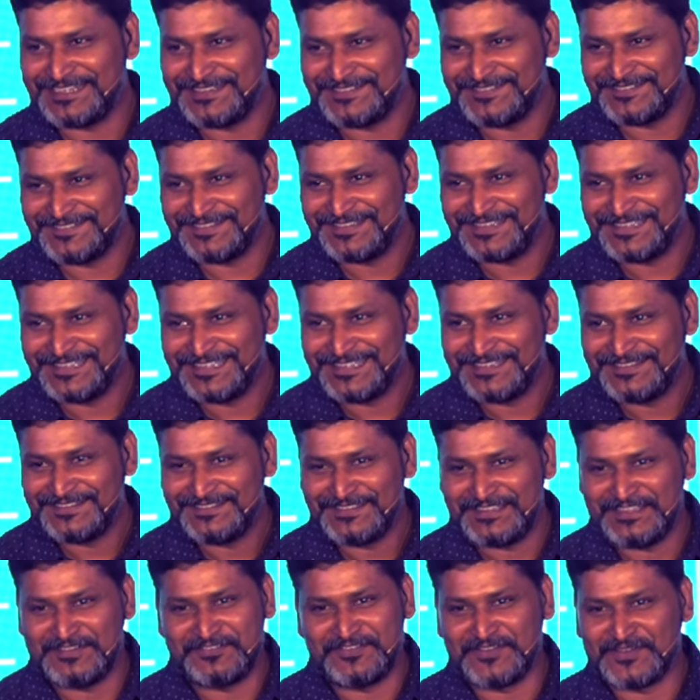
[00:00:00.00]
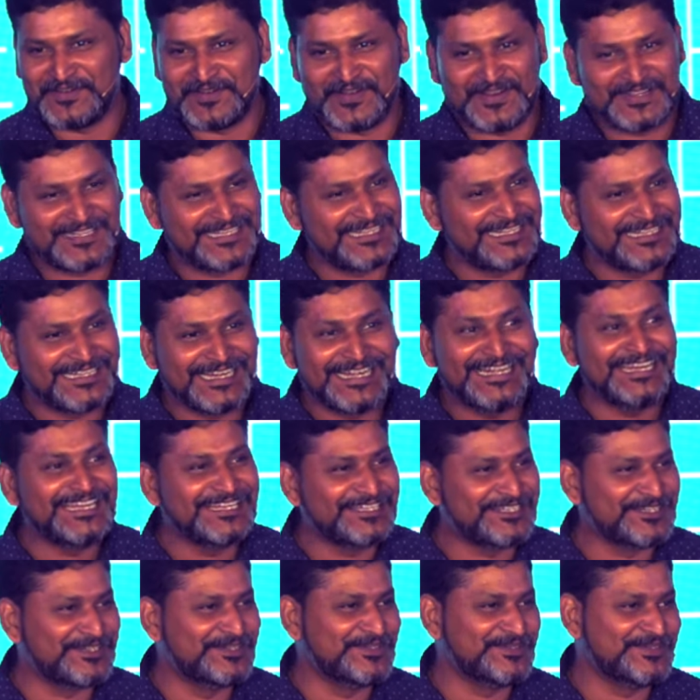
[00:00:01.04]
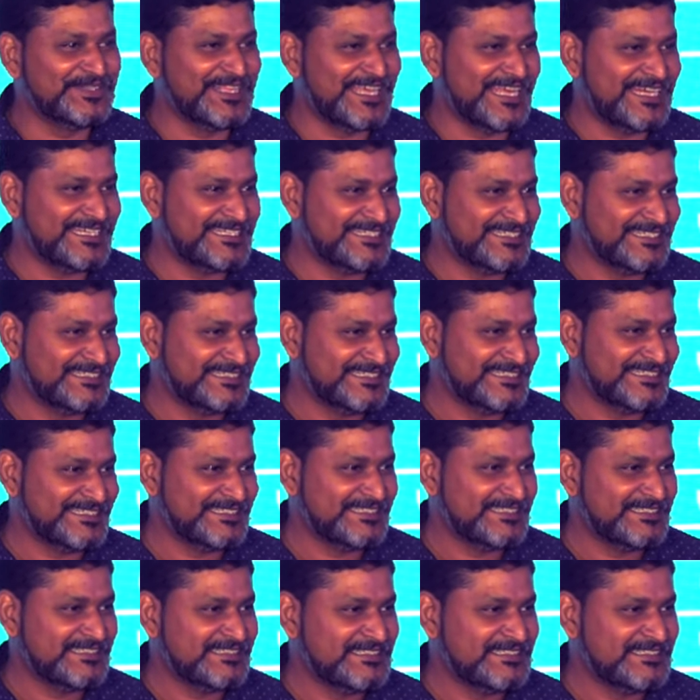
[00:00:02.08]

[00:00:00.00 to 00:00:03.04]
prayer if you're not intending to do that.